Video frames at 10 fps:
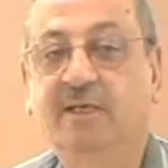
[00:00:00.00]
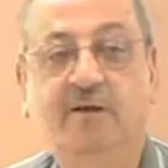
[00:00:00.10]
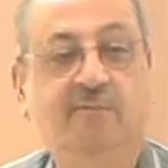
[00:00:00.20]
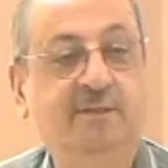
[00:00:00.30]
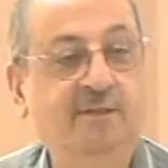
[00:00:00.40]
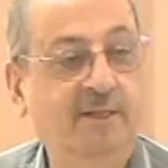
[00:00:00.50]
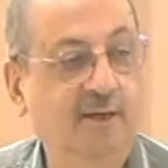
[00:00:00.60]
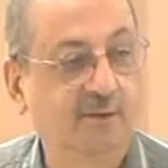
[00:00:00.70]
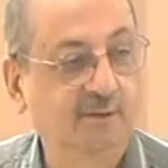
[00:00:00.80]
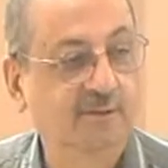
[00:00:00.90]
of
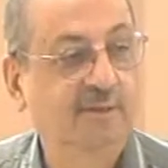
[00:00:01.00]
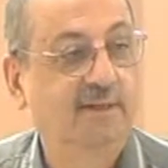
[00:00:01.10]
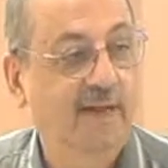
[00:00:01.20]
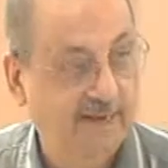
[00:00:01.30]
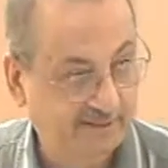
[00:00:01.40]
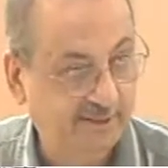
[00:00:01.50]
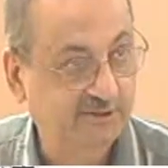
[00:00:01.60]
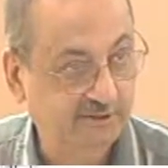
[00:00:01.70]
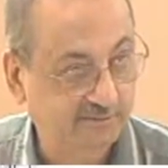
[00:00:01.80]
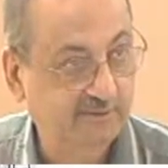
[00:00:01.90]
mindilun?
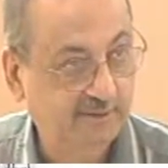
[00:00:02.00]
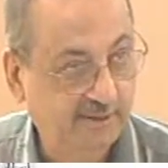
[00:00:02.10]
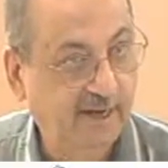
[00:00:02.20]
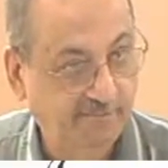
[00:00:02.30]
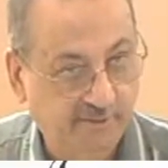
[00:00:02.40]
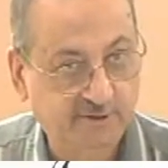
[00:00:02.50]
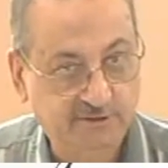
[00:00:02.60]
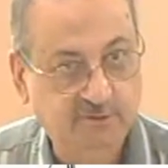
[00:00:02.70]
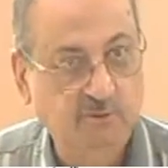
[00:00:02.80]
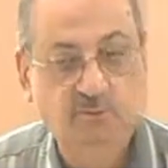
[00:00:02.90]
Handkerchief. Handkerchief.
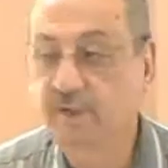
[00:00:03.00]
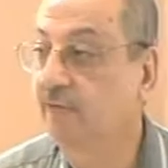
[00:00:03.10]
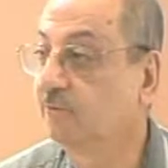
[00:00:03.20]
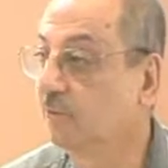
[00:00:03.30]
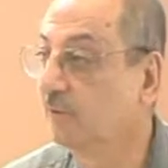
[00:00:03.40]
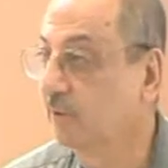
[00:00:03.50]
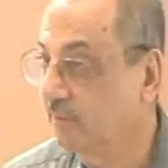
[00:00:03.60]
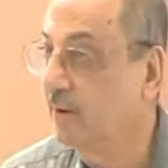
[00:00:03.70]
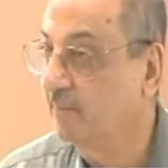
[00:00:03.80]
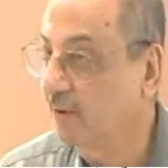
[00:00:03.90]
So we have to
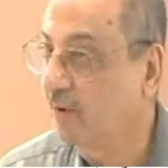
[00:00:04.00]
remember all